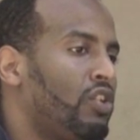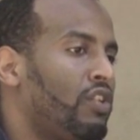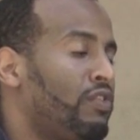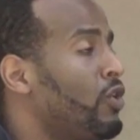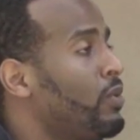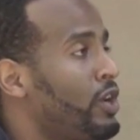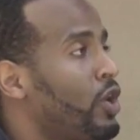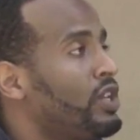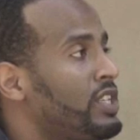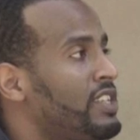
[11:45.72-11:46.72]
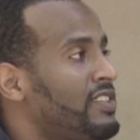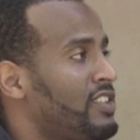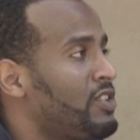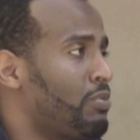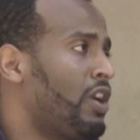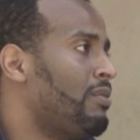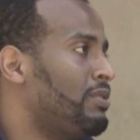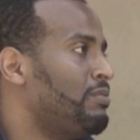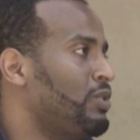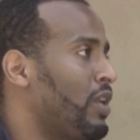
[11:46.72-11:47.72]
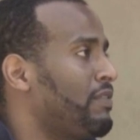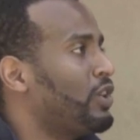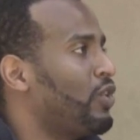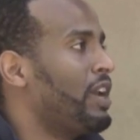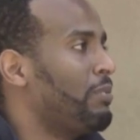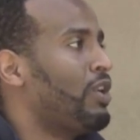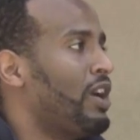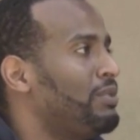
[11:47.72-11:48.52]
If no one notices there's a problem, you have to create